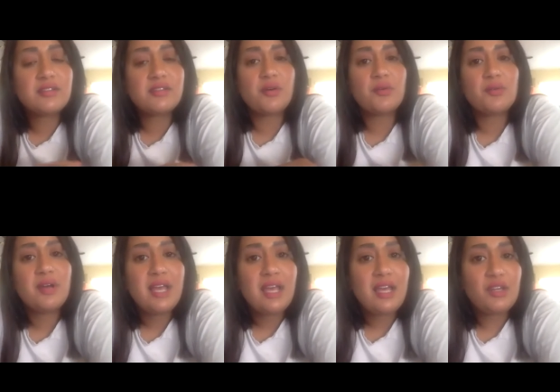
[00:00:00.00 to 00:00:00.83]
So
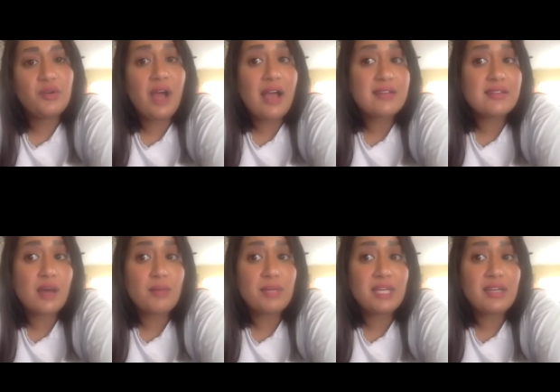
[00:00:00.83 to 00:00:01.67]
you guys
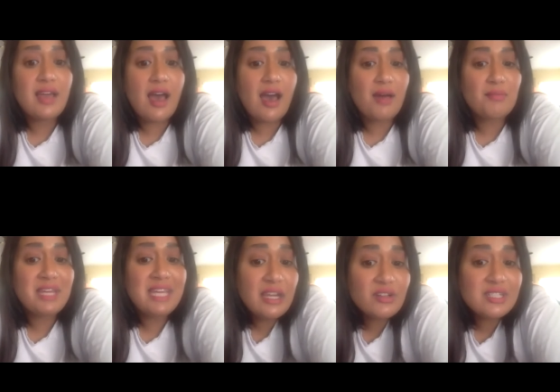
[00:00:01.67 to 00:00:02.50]
coming
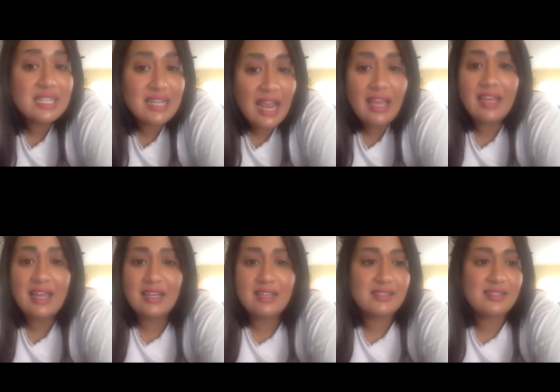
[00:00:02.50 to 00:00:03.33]
here today
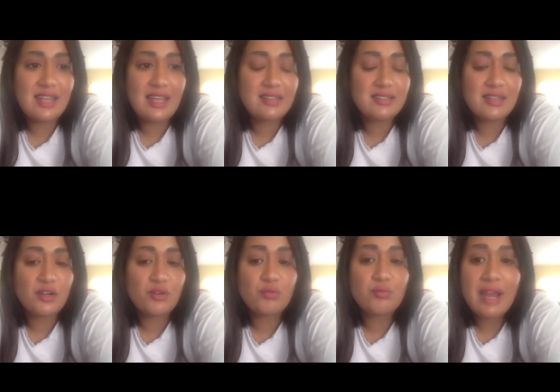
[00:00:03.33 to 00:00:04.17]
is a
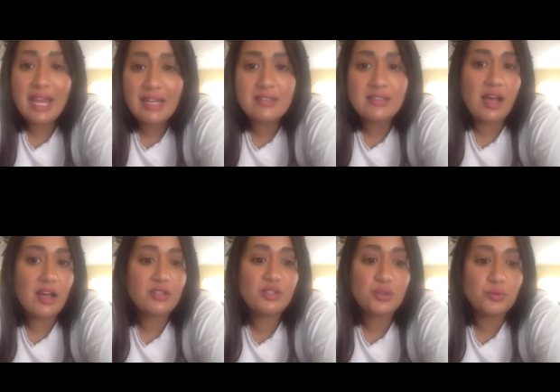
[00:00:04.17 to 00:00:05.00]
great
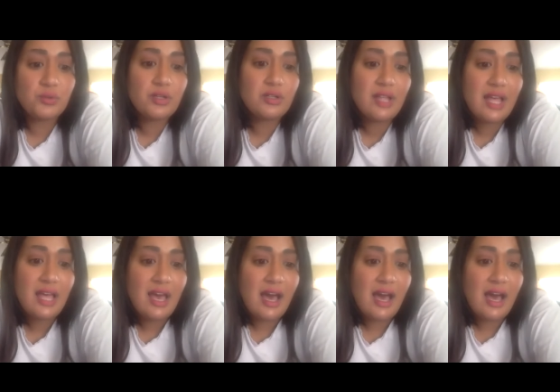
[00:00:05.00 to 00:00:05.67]
tool